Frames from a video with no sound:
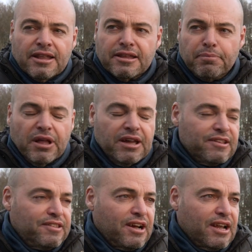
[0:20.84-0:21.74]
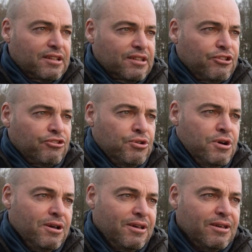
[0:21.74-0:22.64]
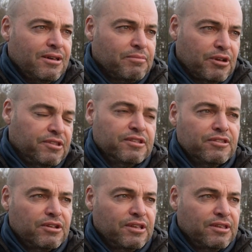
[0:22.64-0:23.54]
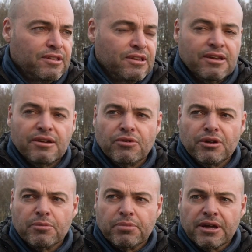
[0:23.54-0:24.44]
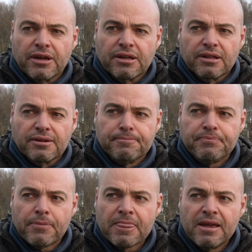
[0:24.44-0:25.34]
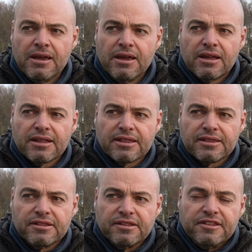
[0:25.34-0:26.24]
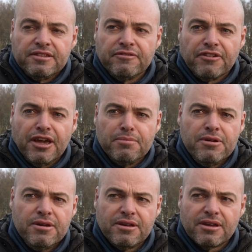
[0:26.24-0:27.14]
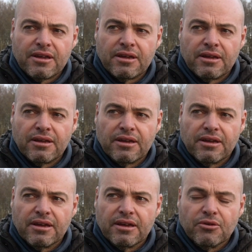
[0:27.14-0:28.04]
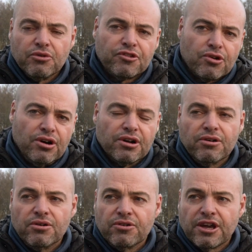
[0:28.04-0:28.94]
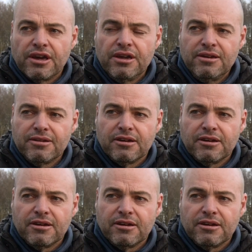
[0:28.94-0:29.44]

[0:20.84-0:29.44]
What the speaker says: the players, the character they show. Because it's not easy when we play the decisive game. We score, okay,